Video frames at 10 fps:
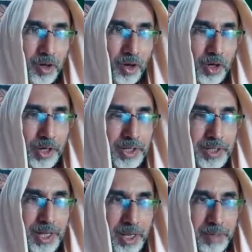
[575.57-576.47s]

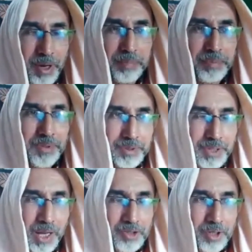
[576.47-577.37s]

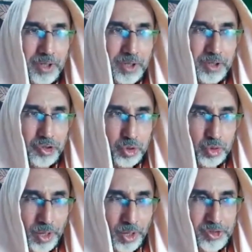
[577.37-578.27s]
that
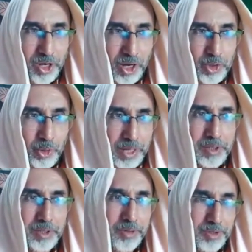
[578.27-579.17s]
su-durācāro
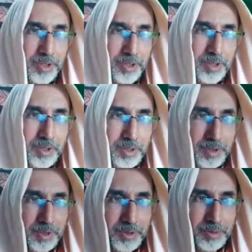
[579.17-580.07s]
activity,
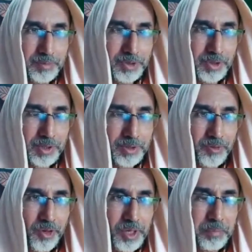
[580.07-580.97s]
is that
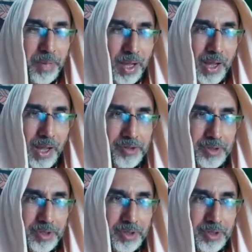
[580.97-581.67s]
very bad,